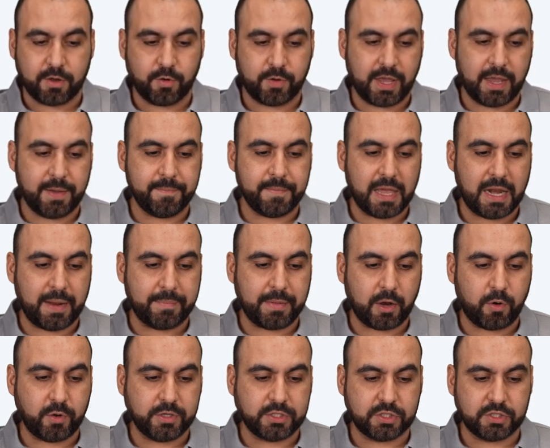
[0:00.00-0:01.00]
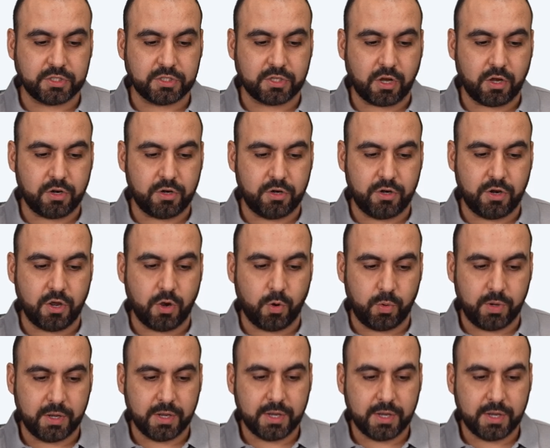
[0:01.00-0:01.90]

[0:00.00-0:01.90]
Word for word: okay? And I'm not going to install Node.